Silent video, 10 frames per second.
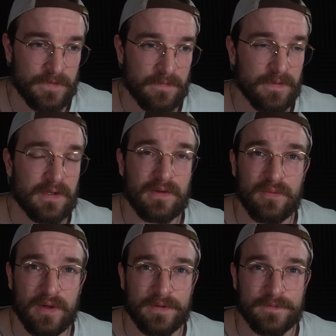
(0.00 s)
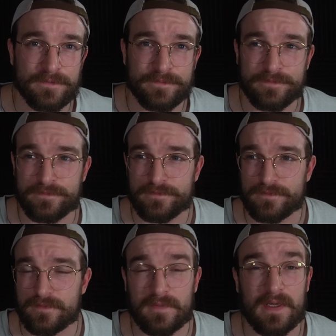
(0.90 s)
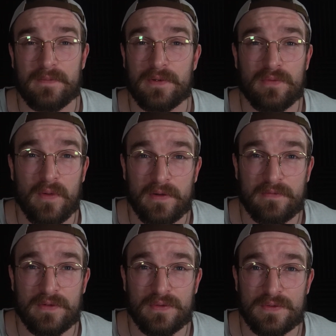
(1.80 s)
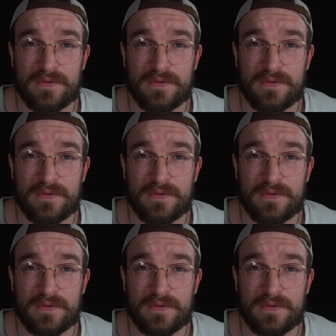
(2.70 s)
But either way, it'd be great if you could